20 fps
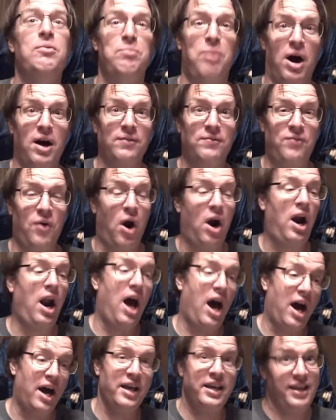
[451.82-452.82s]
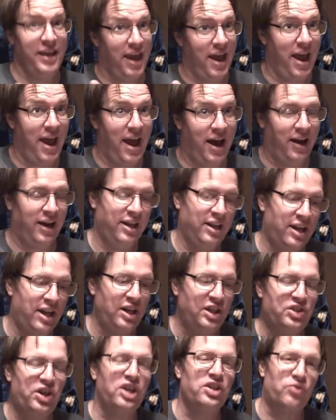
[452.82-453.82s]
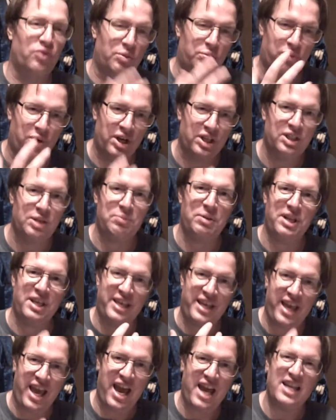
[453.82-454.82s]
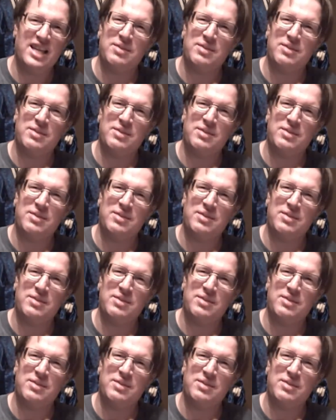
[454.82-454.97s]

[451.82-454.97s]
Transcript: Pon farr, uh, yeah, and he tries to repress it, but he can't.